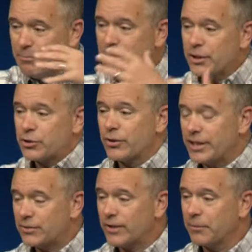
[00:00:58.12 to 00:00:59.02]
minister to
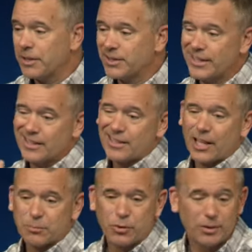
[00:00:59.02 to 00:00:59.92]
these families and get the
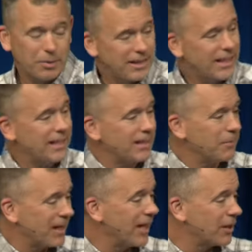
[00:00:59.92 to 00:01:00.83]
gospel to them but to get them
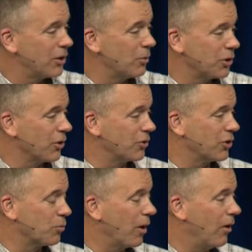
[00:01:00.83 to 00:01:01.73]
connected to a church
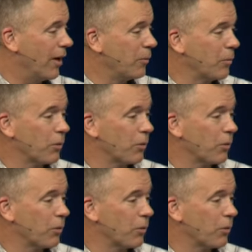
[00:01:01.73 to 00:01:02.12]
as well and we